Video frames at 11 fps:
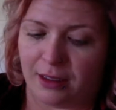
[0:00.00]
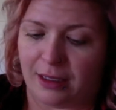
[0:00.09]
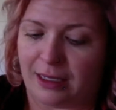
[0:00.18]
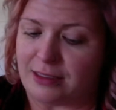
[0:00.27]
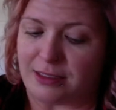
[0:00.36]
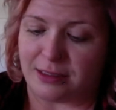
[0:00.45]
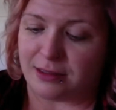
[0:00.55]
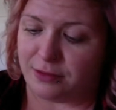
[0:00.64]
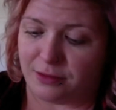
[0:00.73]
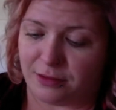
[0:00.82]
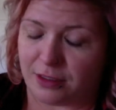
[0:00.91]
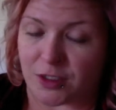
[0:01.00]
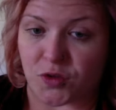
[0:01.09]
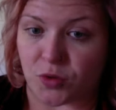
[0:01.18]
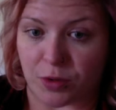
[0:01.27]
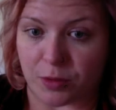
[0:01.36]
It's
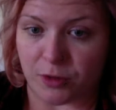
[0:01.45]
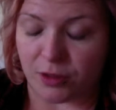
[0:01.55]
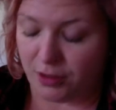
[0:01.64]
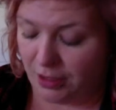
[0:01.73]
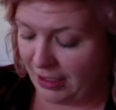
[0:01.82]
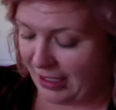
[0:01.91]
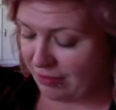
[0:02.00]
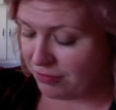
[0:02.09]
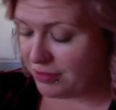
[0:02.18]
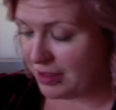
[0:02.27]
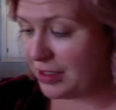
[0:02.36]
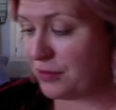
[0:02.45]
adorable. I really,